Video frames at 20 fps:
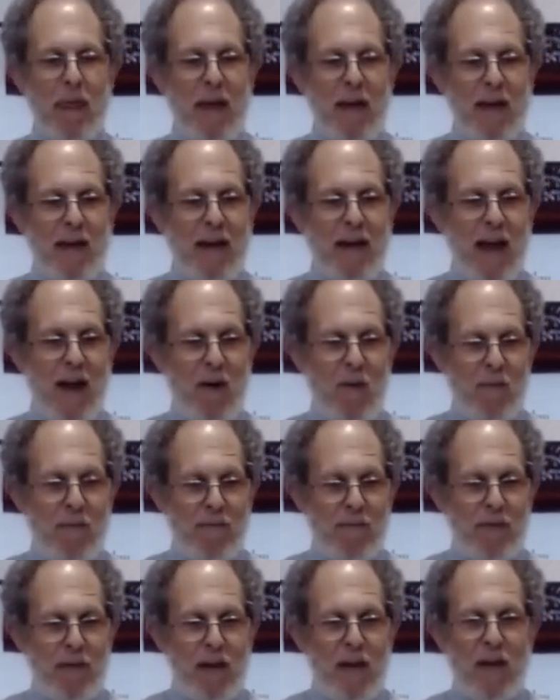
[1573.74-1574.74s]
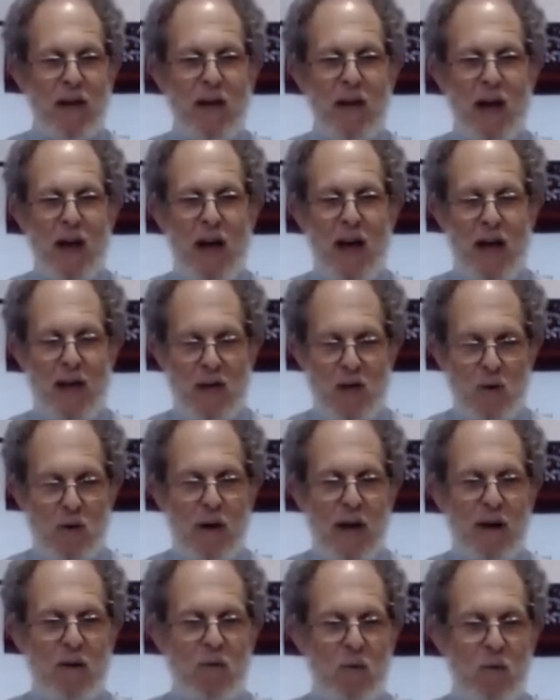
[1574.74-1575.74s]
Now, uh, you
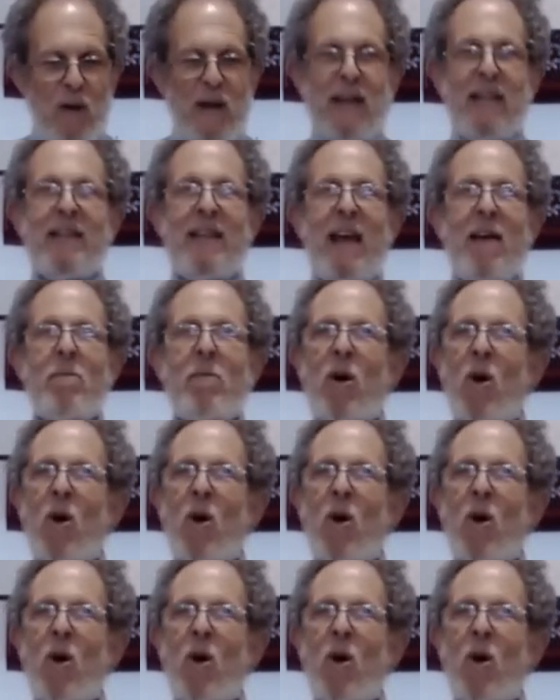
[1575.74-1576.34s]
can read them,